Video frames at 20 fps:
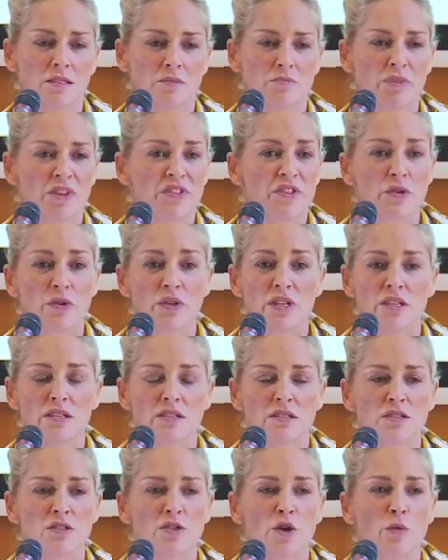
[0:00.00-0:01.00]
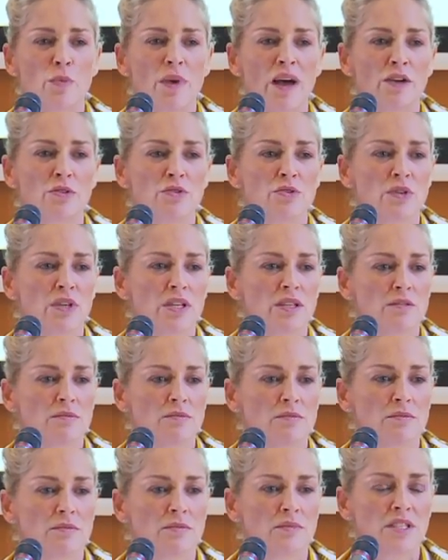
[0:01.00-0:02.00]
but there is no boundary
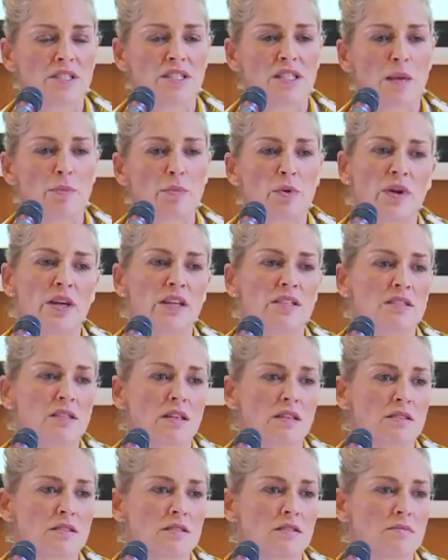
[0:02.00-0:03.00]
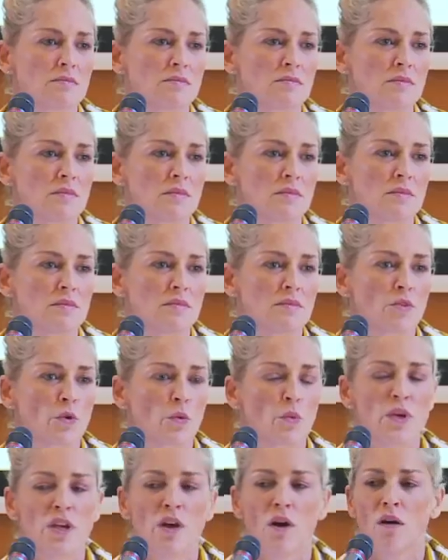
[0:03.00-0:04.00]
that separates us.
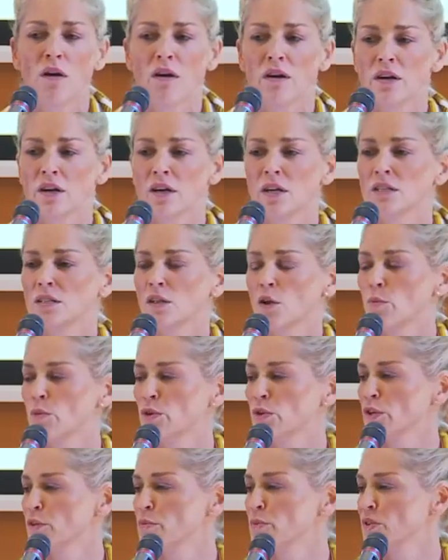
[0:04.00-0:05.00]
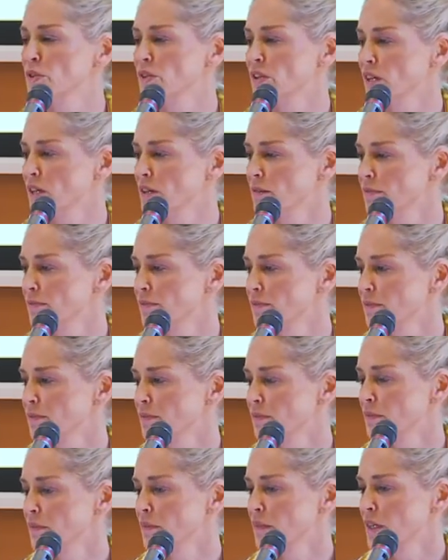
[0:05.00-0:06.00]
We are a global community.
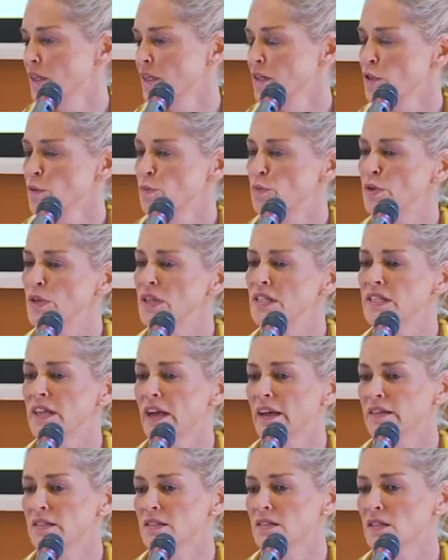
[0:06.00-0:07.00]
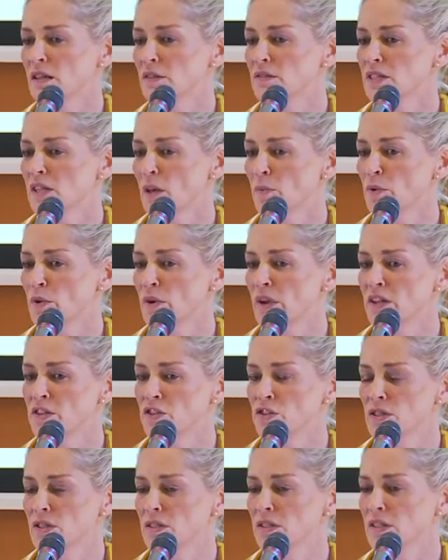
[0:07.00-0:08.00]
The pretense of
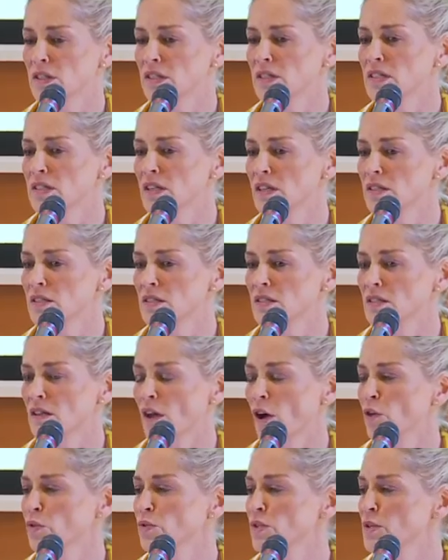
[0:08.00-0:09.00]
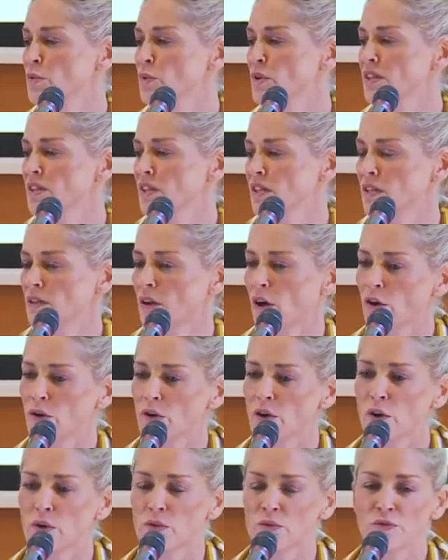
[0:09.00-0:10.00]
separation exists only within
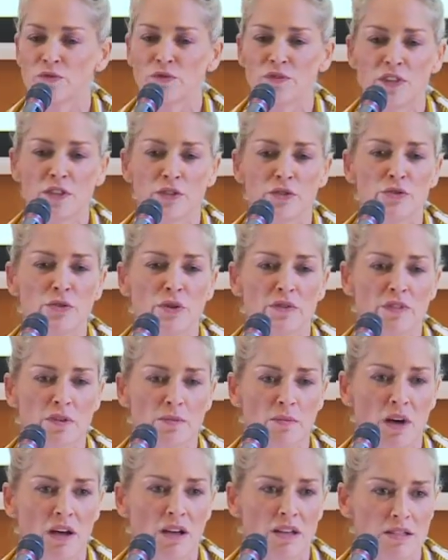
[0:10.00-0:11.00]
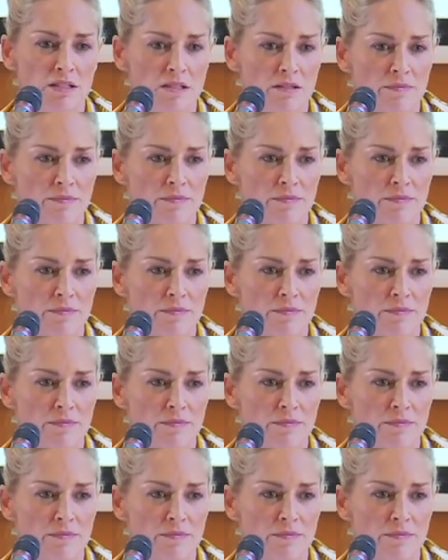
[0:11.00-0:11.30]
our own fear-driven mind.